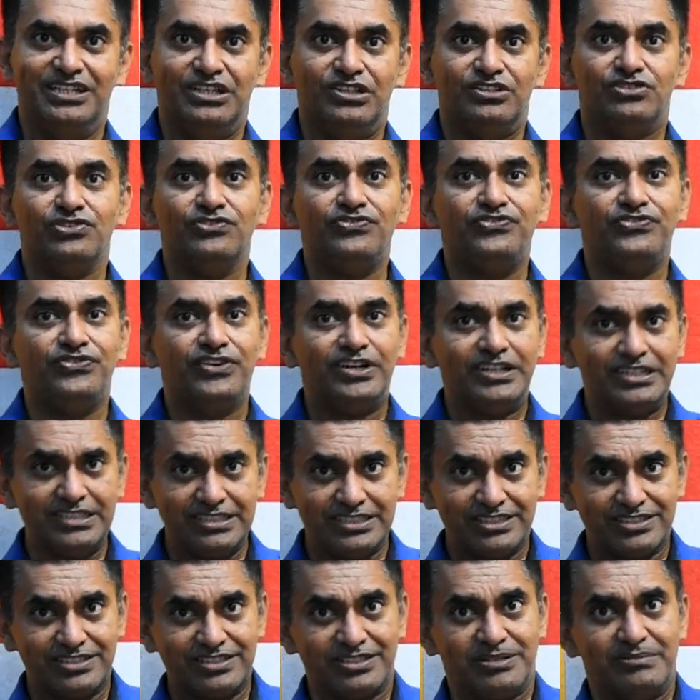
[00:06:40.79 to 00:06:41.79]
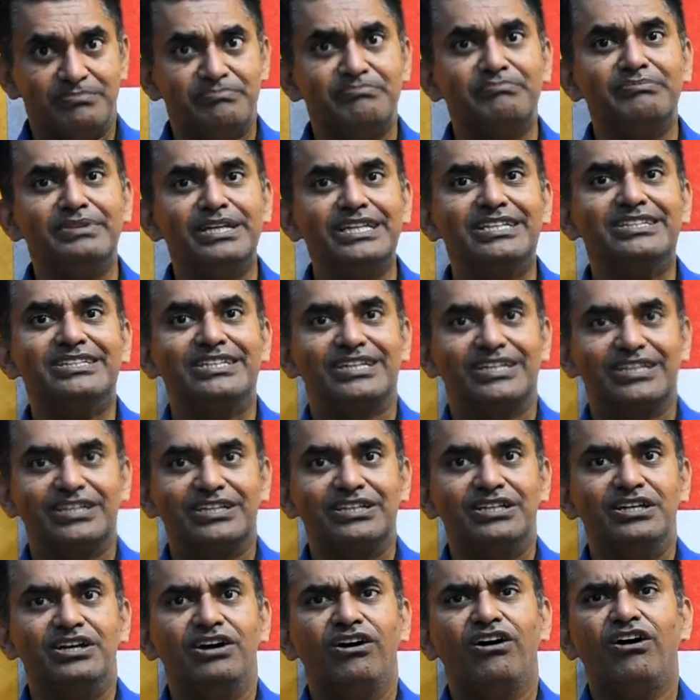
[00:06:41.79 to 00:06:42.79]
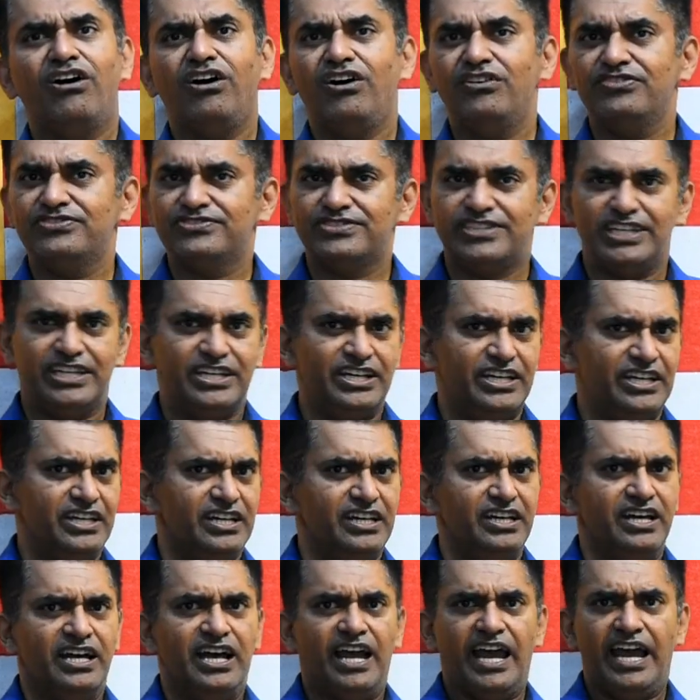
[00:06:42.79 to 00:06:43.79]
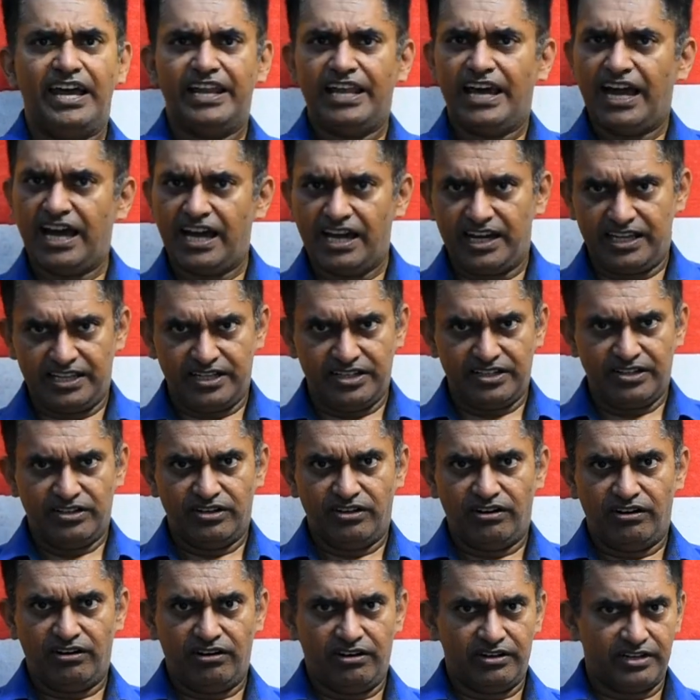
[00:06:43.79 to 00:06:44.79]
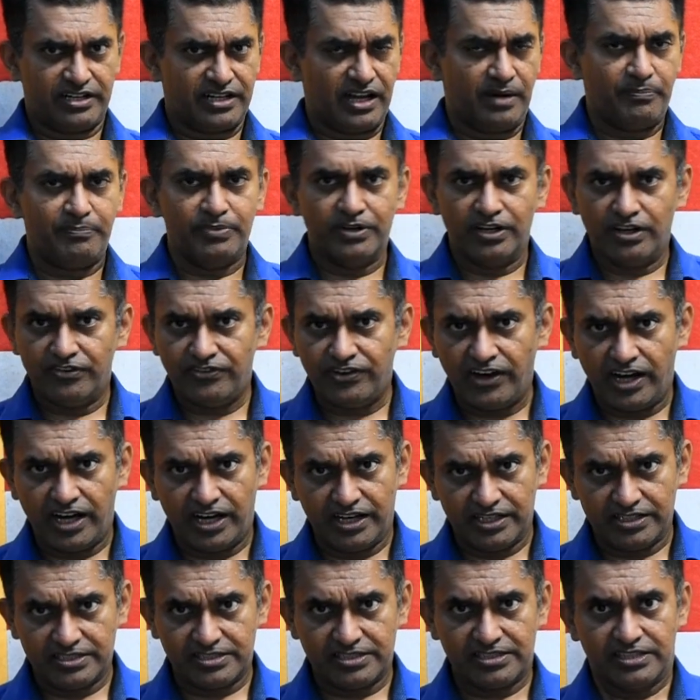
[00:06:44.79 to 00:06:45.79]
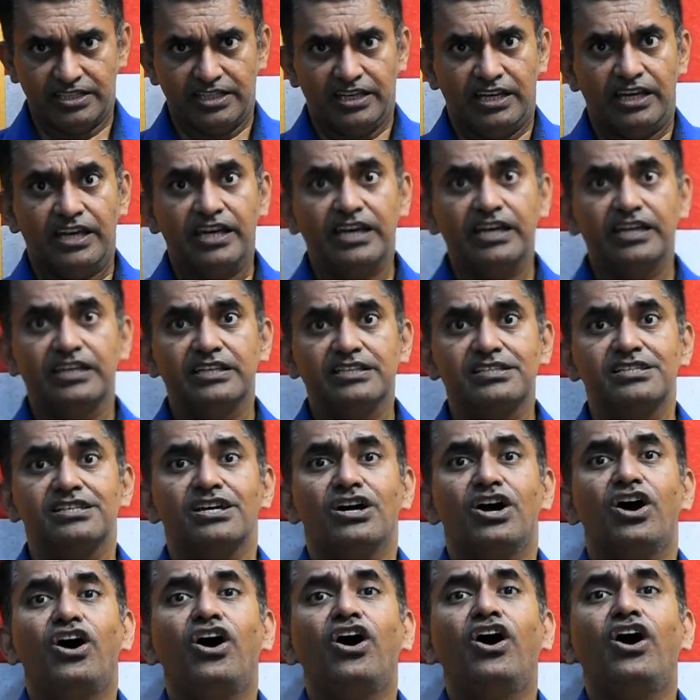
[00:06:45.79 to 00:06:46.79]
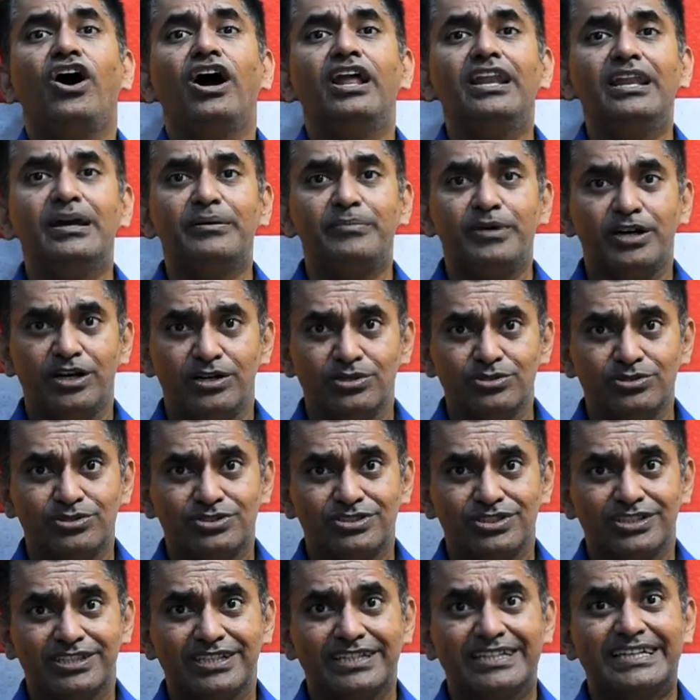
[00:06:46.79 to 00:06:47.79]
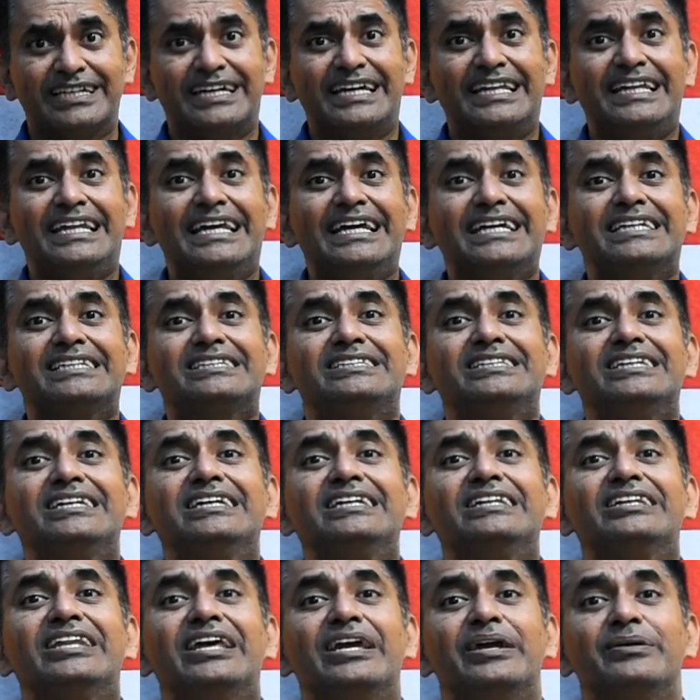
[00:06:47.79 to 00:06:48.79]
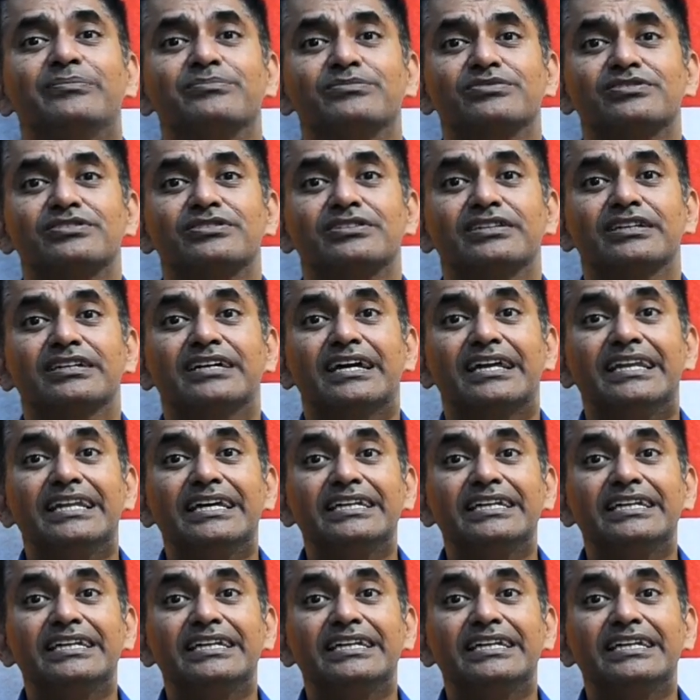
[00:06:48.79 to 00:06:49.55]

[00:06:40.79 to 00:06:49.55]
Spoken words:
So first meeting of say an hour or couple of hours is all about collecting names